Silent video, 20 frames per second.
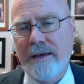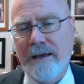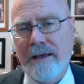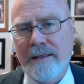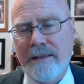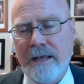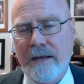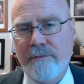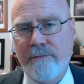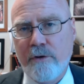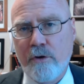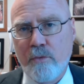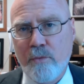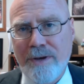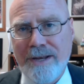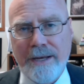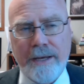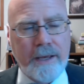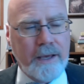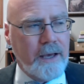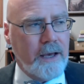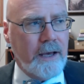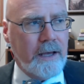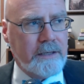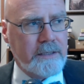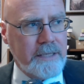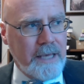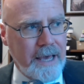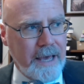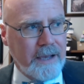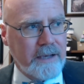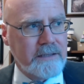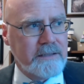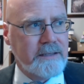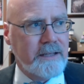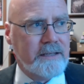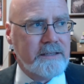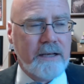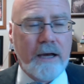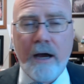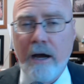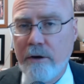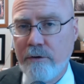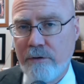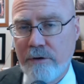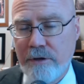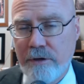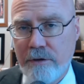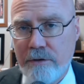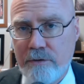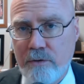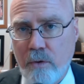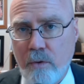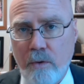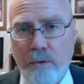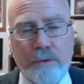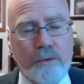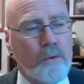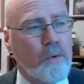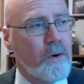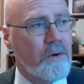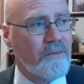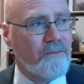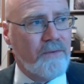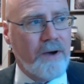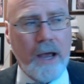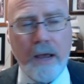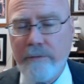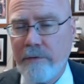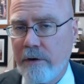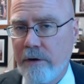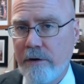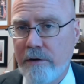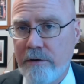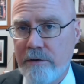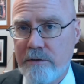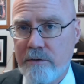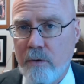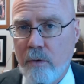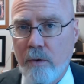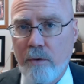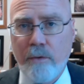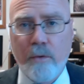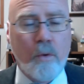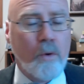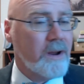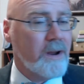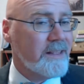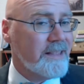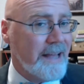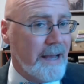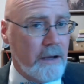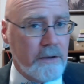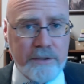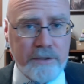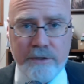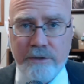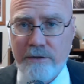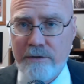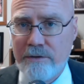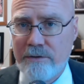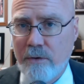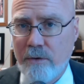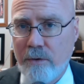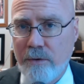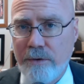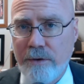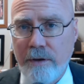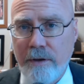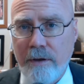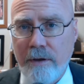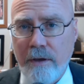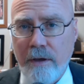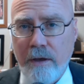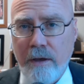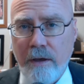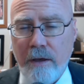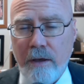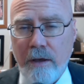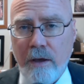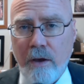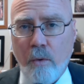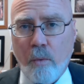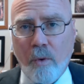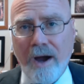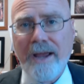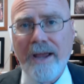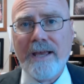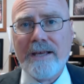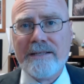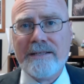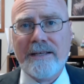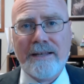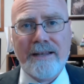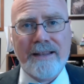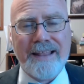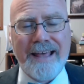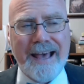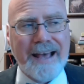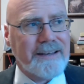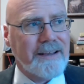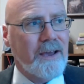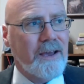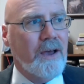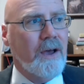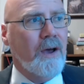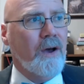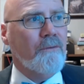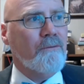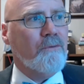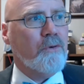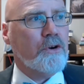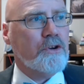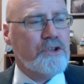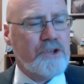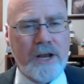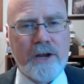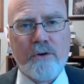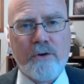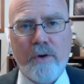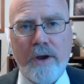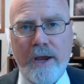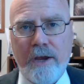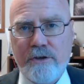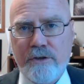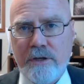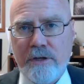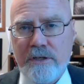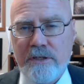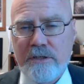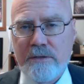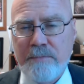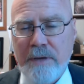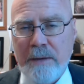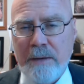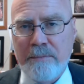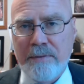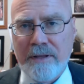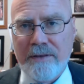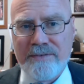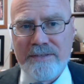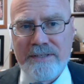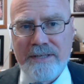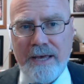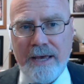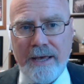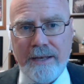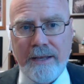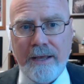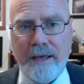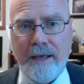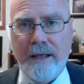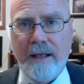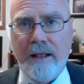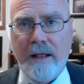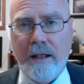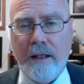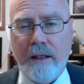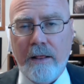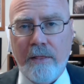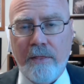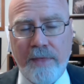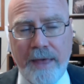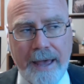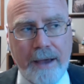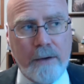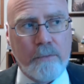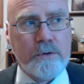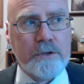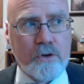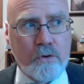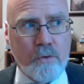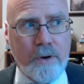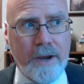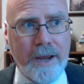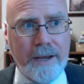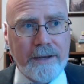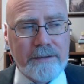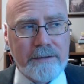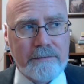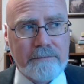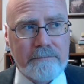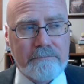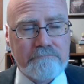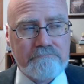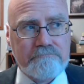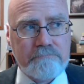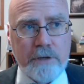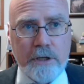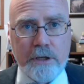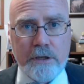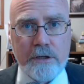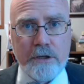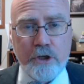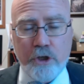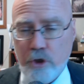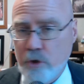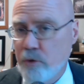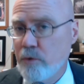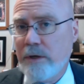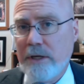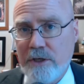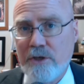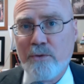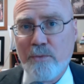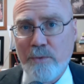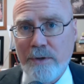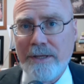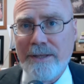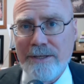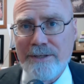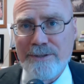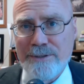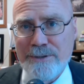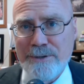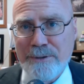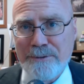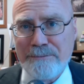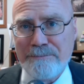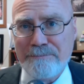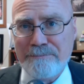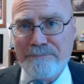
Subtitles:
that if you're reading a text that's 100 years old or 500 years old or 1,000 years old, why is it that for generations people have said, that was great, you need to read this too?